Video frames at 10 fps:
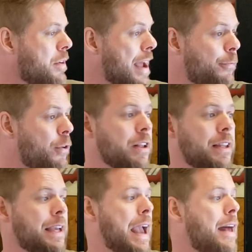
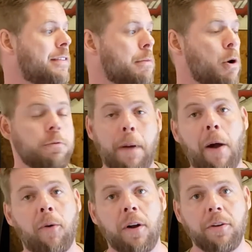definitely has the most
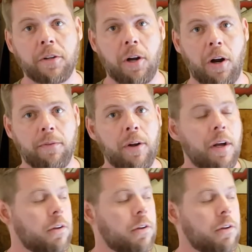power under the curve.